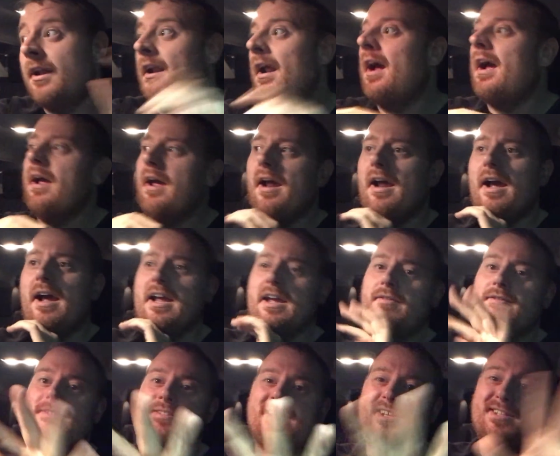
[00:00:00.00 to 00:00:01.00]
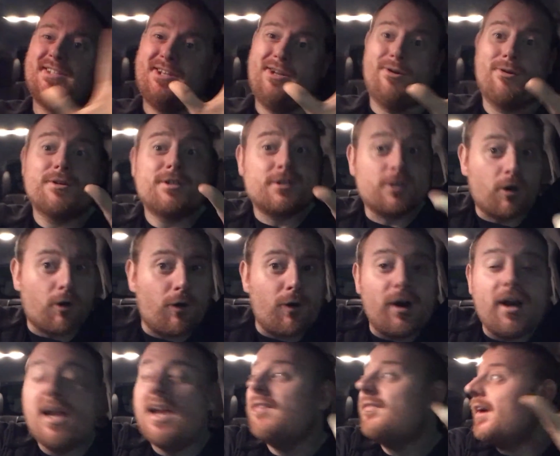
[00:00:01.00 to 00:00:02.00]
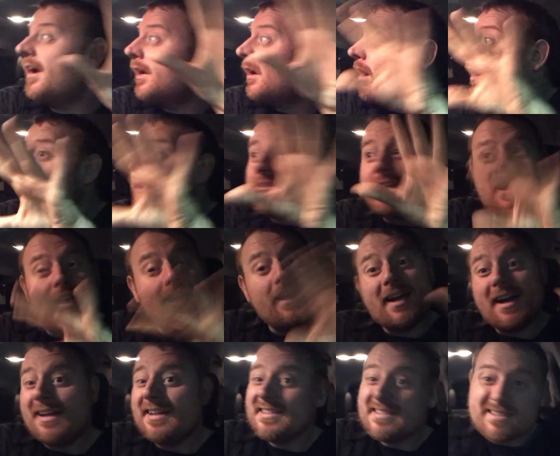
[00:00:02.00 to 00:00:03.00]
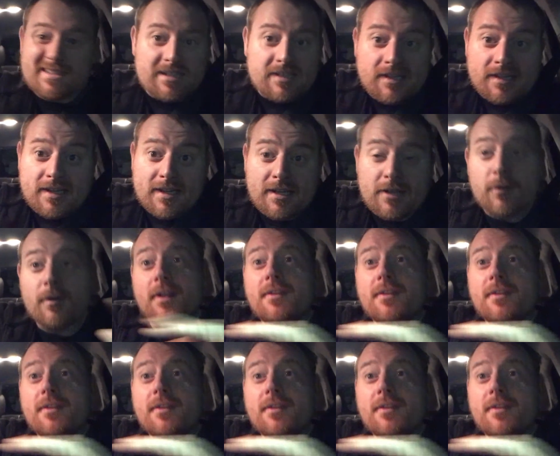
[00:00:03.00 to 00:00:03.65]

I, I even said, you know, sorry if I caused any kind of scene or